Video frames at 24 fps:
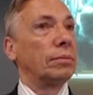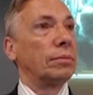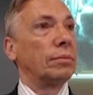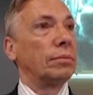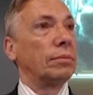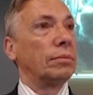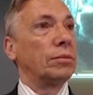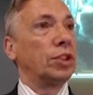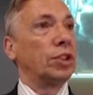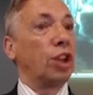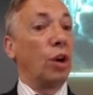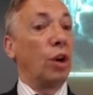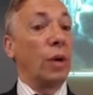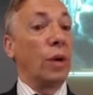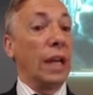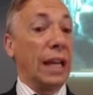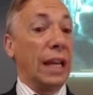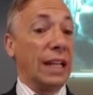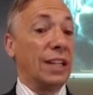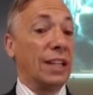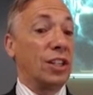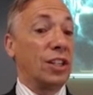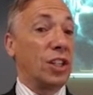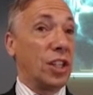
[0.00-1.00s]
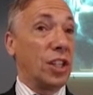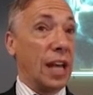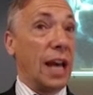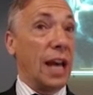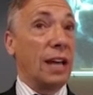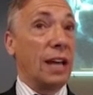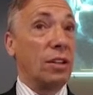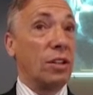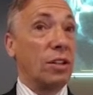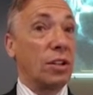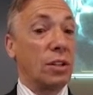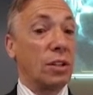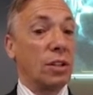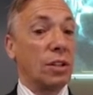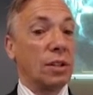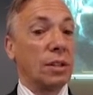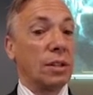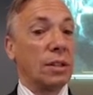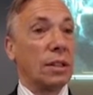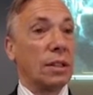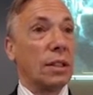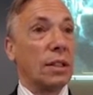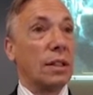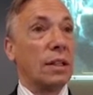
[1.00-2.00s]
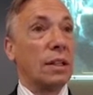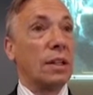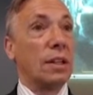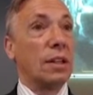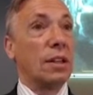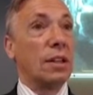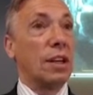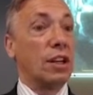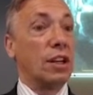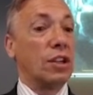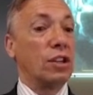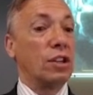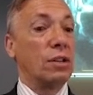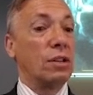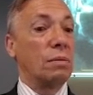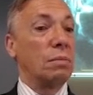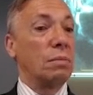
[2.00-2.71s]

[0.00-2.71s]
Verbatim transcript: So, in a sense, this